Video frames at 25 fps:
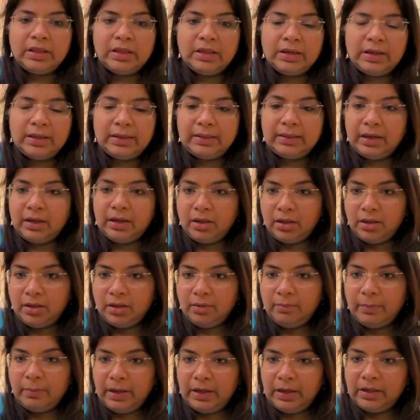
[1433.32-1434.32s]
nothing like that
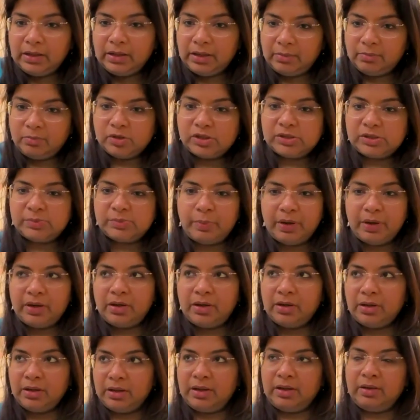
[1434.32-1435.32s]
in mind. I'm just
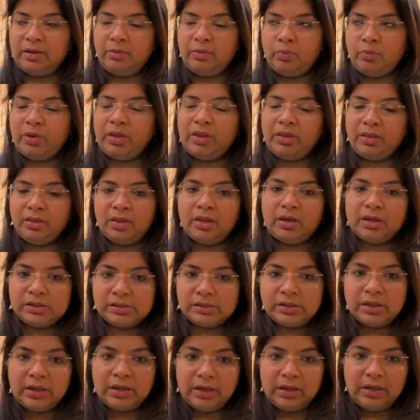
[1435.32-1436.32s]
spending when there
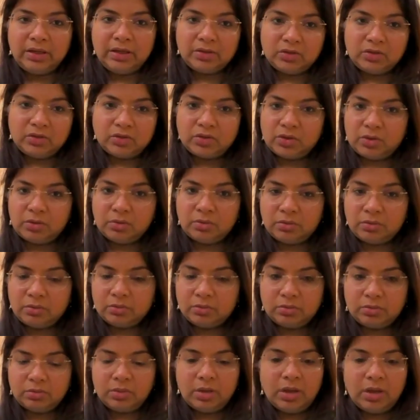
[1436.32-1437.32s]
is a need. So
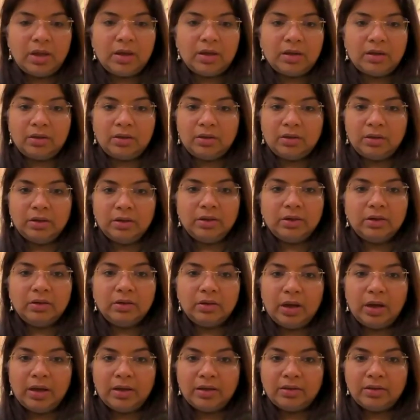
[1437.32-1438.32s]
I
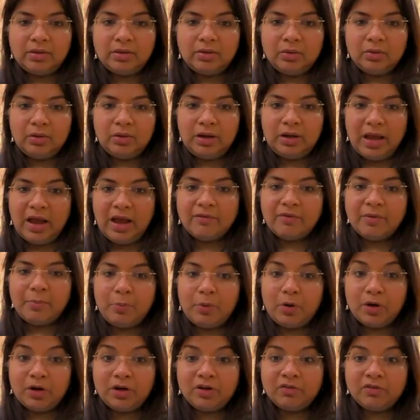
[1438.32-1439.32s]
I don't have a
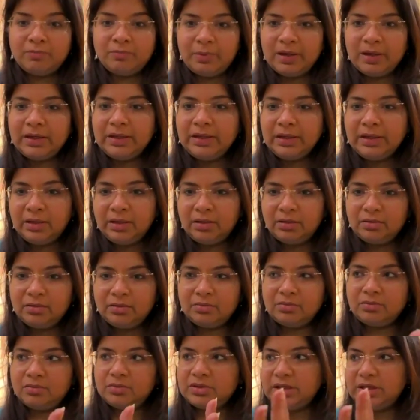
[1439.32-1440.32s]
pot of money
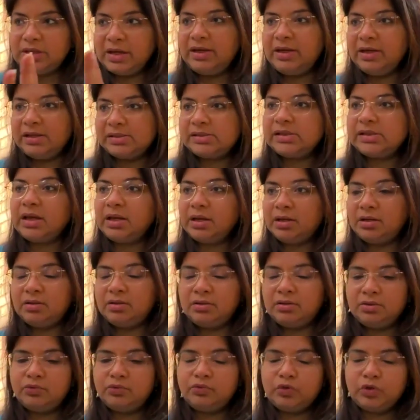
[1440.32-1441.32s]
set
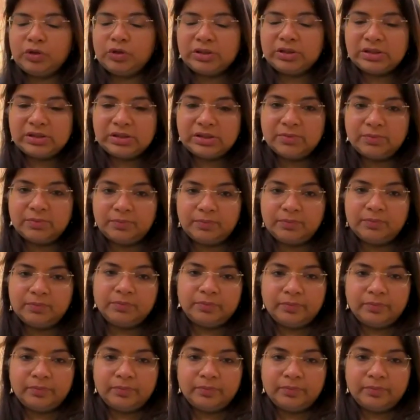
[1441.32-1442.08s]
aside for this